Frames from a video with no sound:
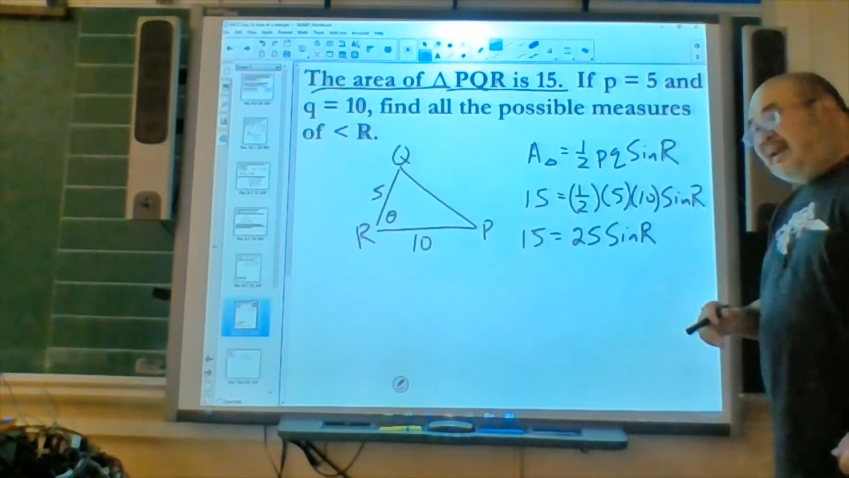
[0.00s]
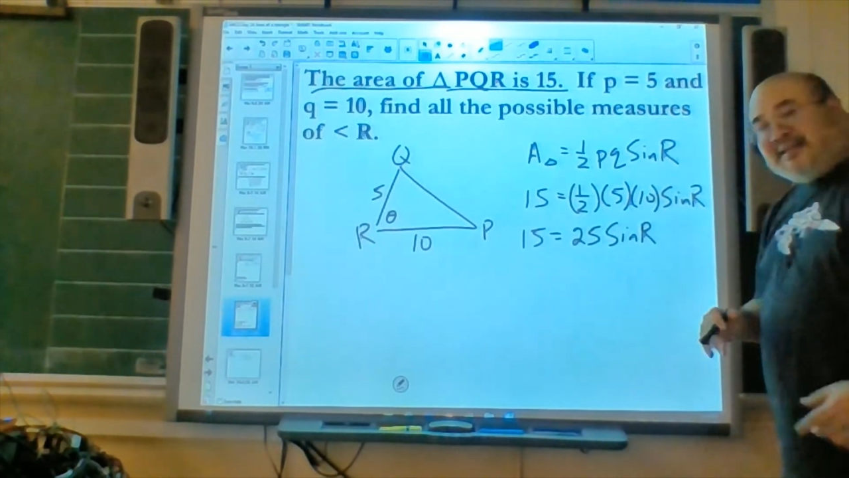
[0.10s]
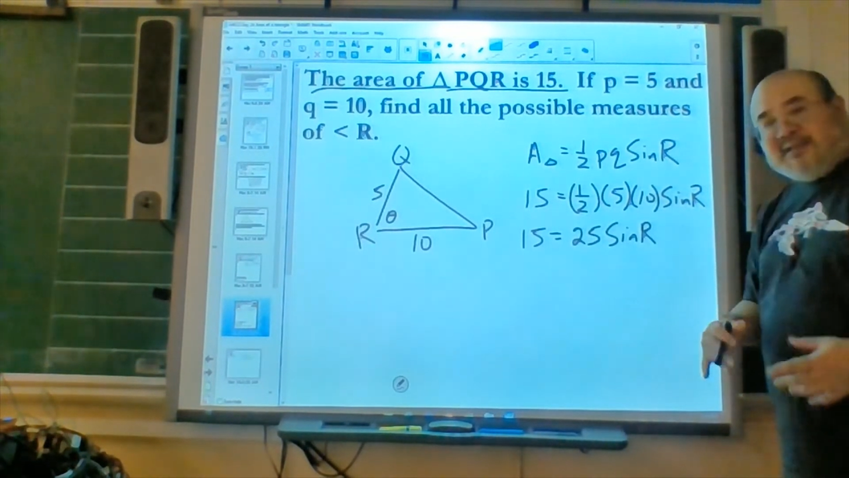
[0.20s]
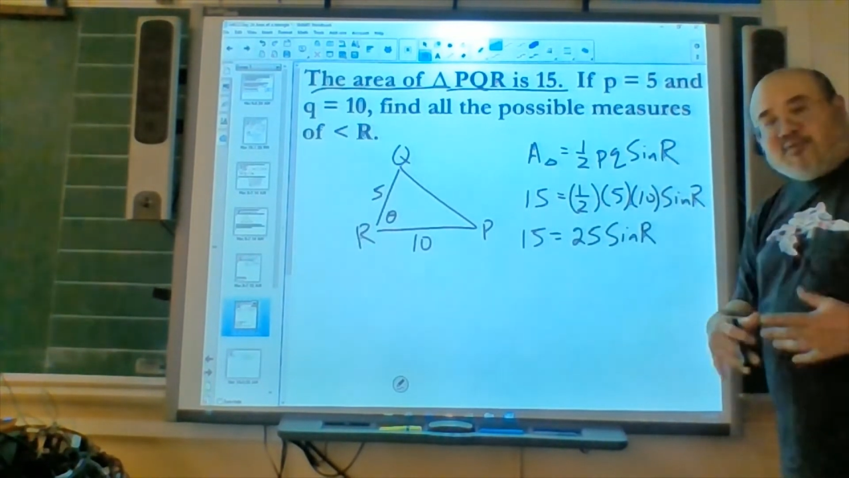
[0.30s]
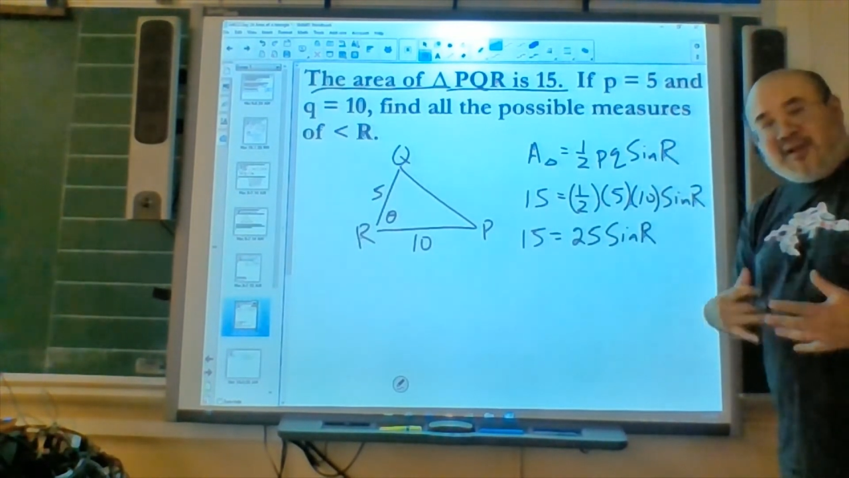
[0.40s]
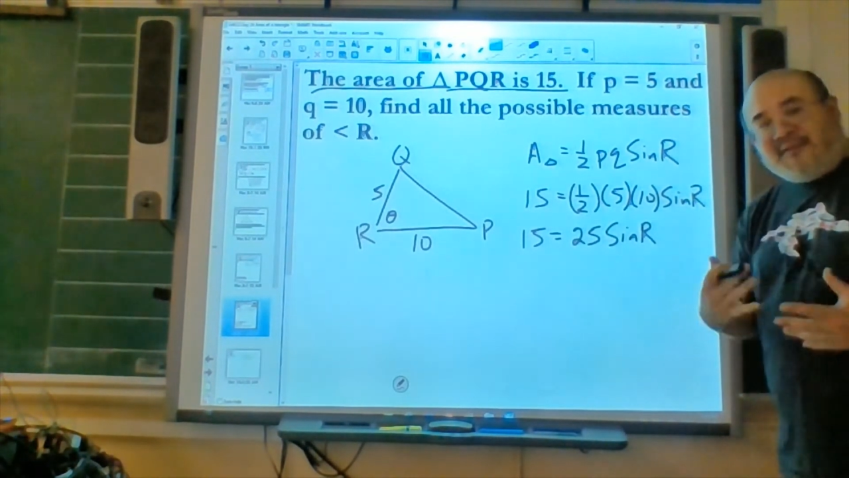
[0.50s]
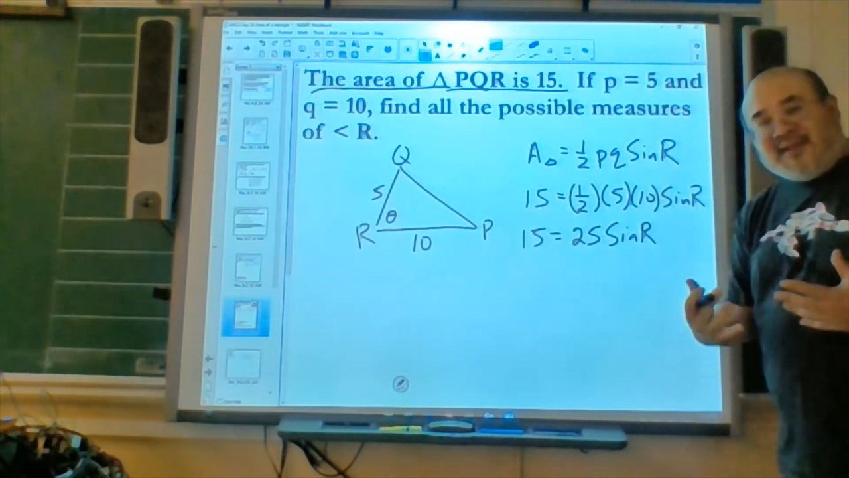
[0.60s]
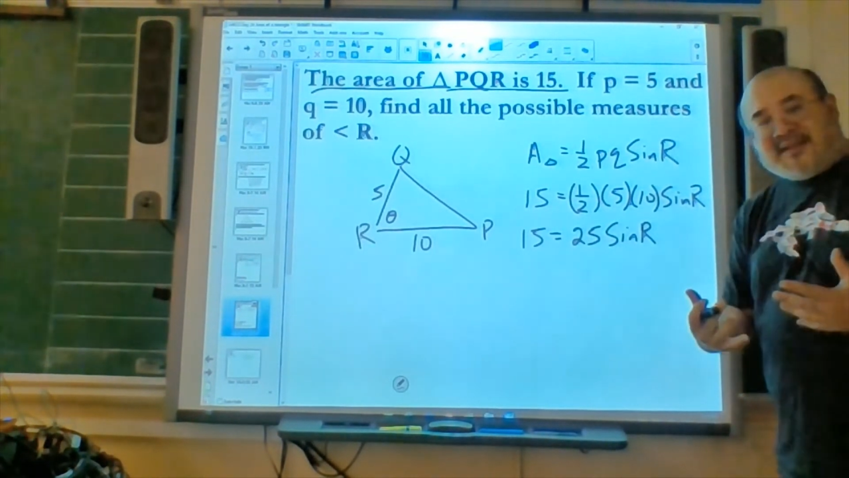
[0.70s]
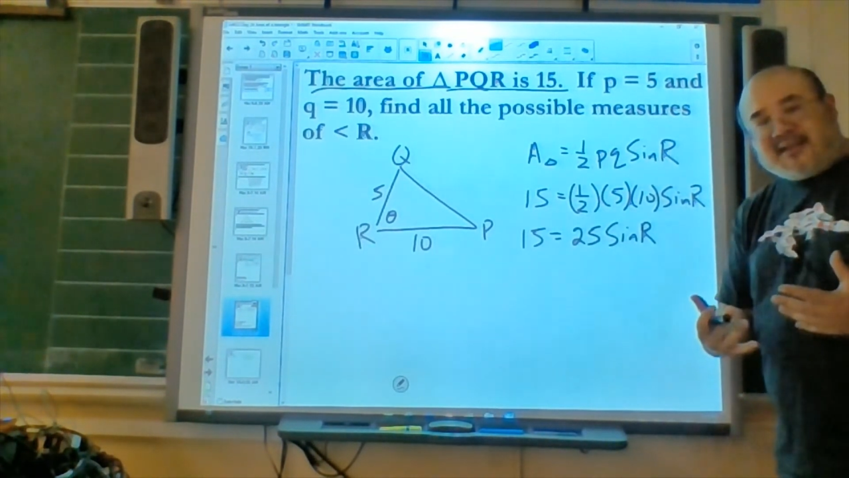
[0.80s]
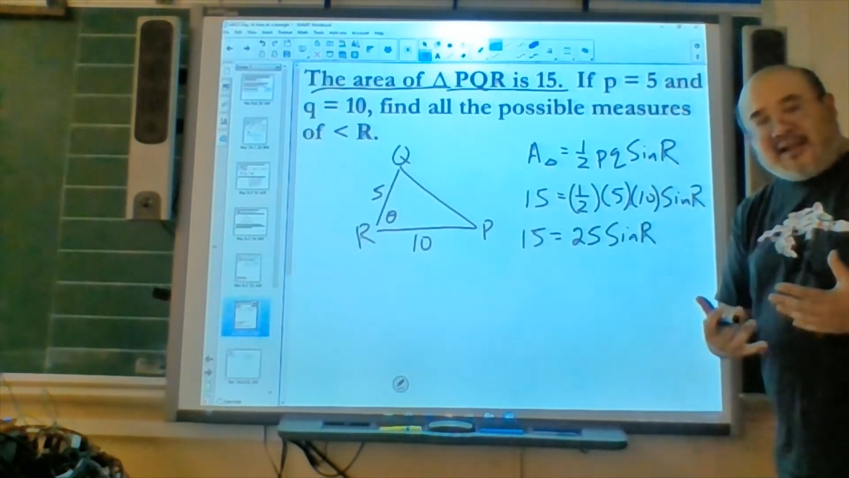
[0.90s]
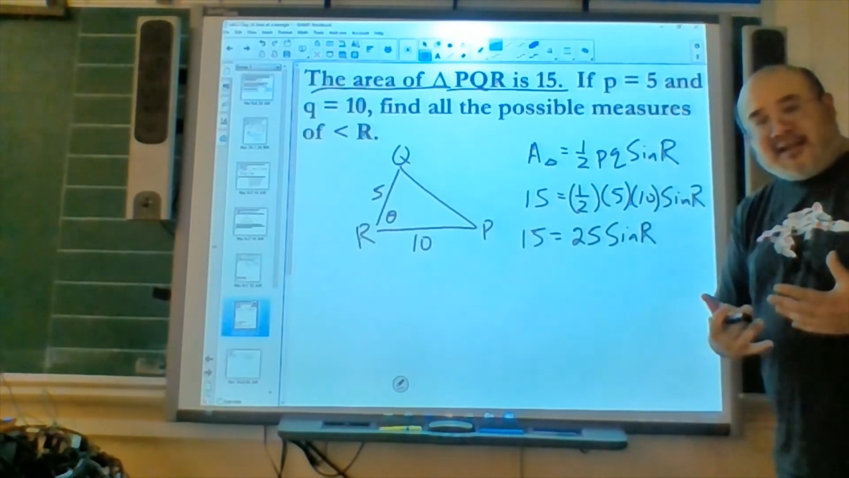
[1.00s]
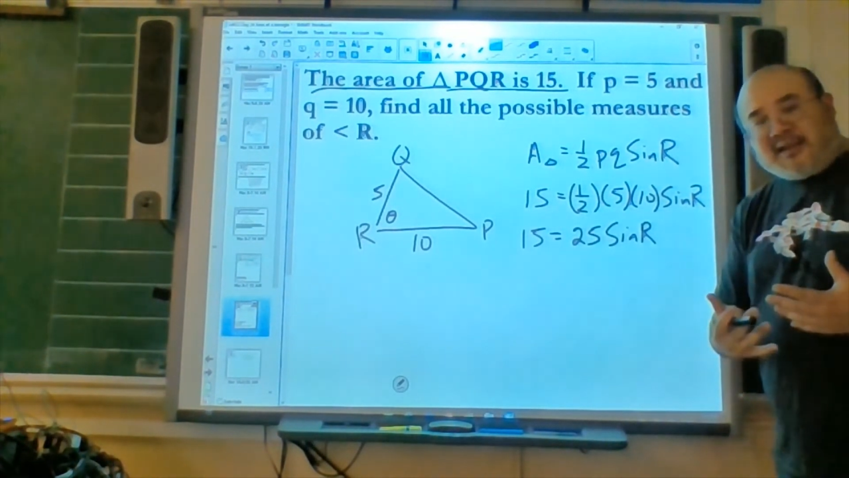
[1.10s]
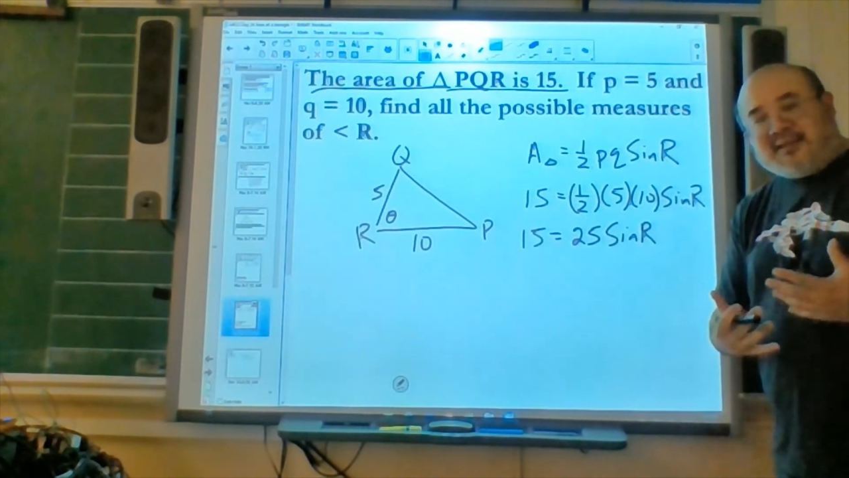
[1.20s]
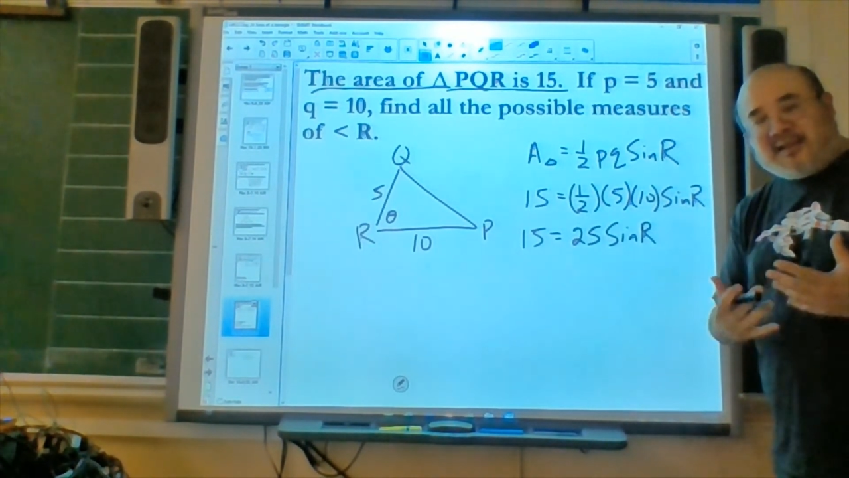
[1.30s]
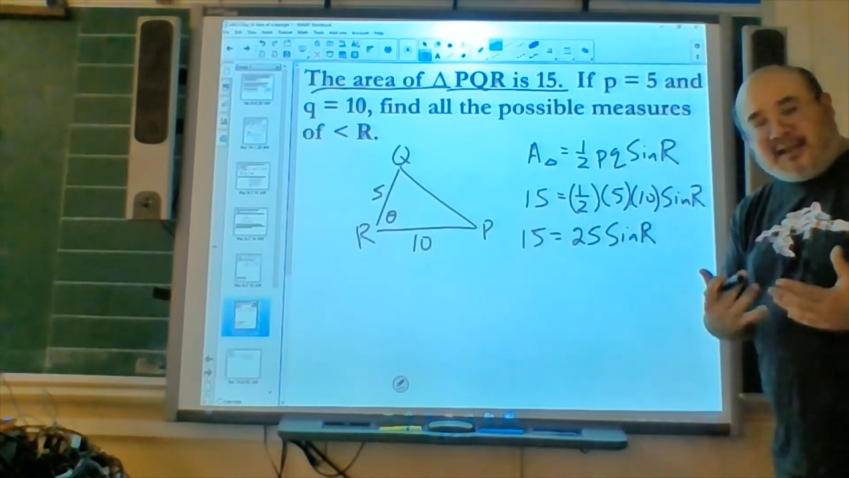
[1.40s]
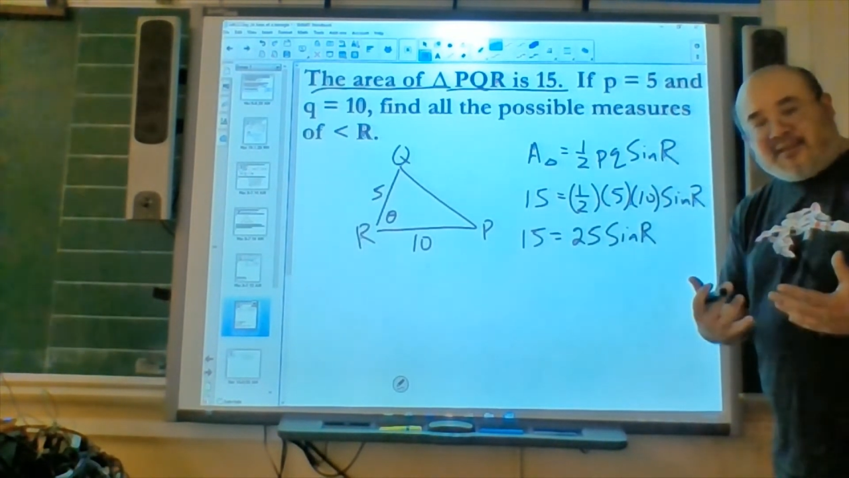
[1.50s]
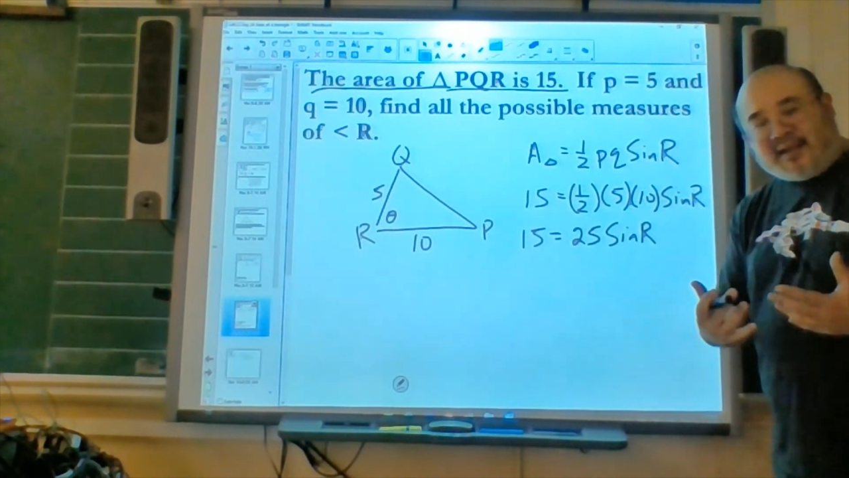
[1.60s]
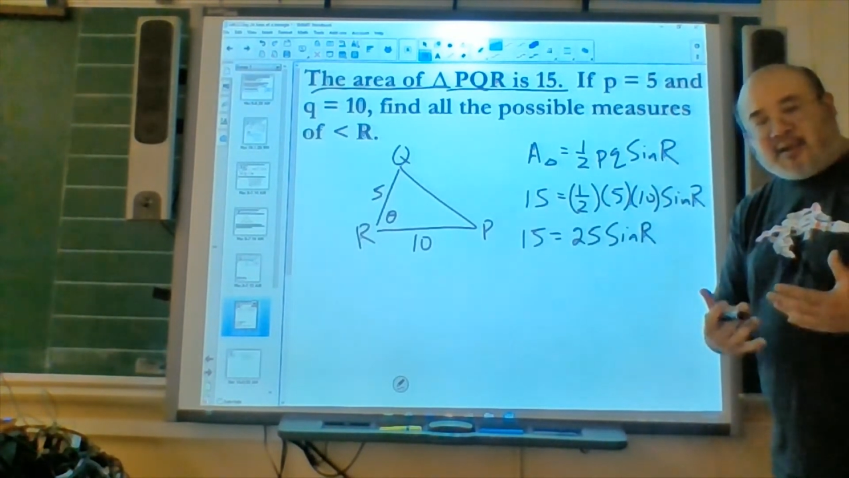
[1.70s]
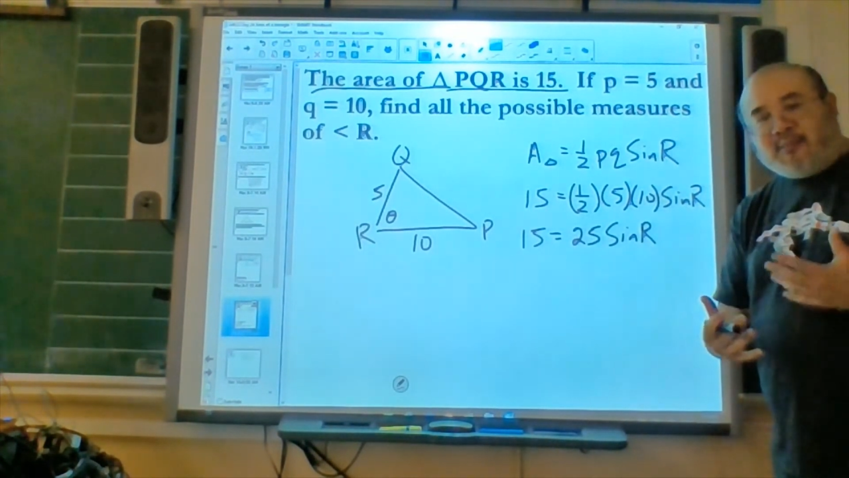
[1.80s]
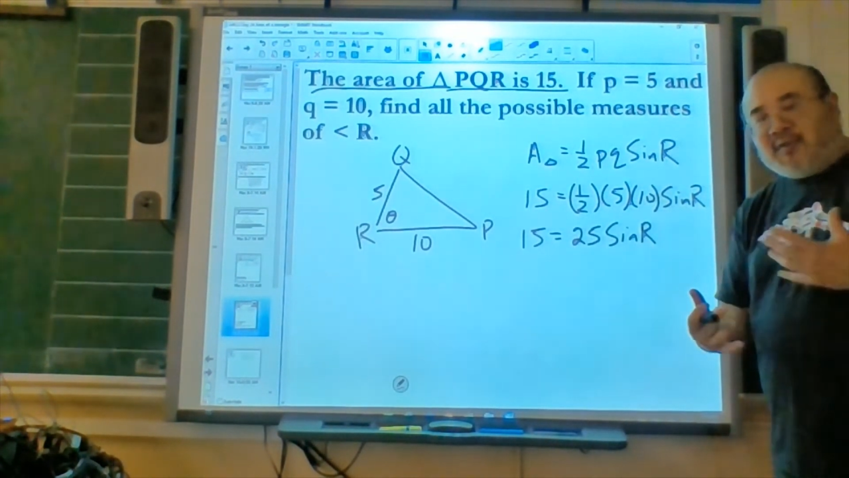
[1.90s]
And since we're trying to find the sine, the sine of
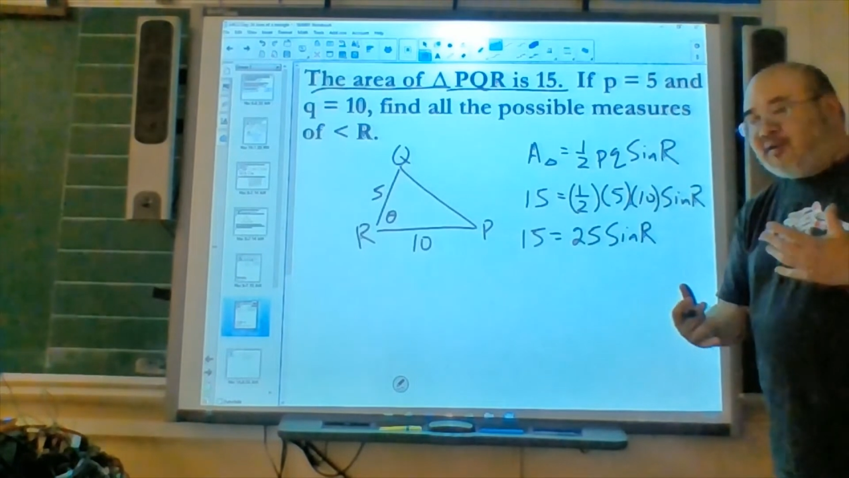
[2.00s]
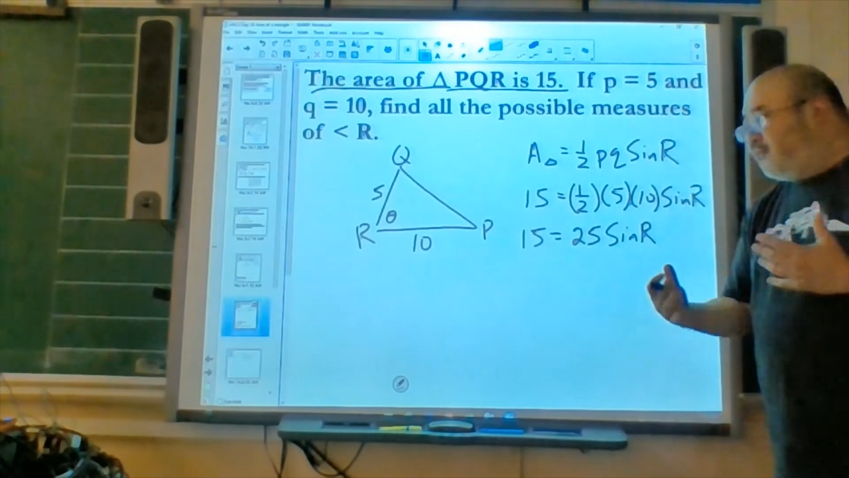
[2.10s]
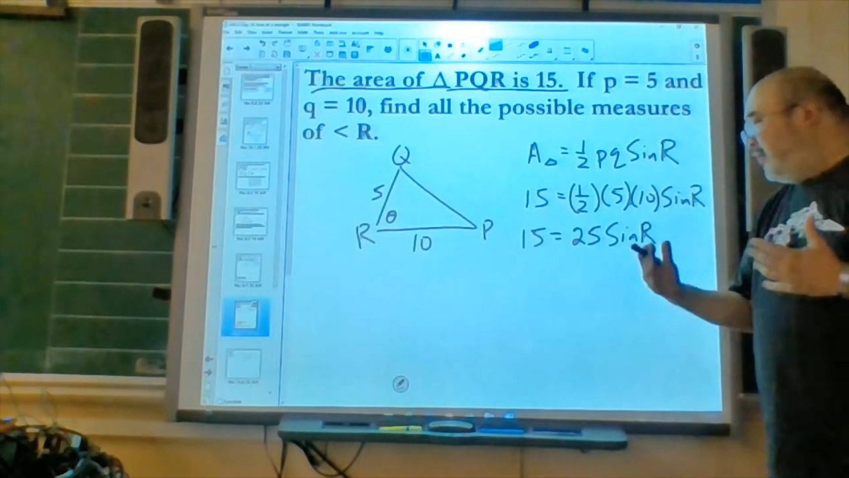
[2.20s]
the angle, we're going to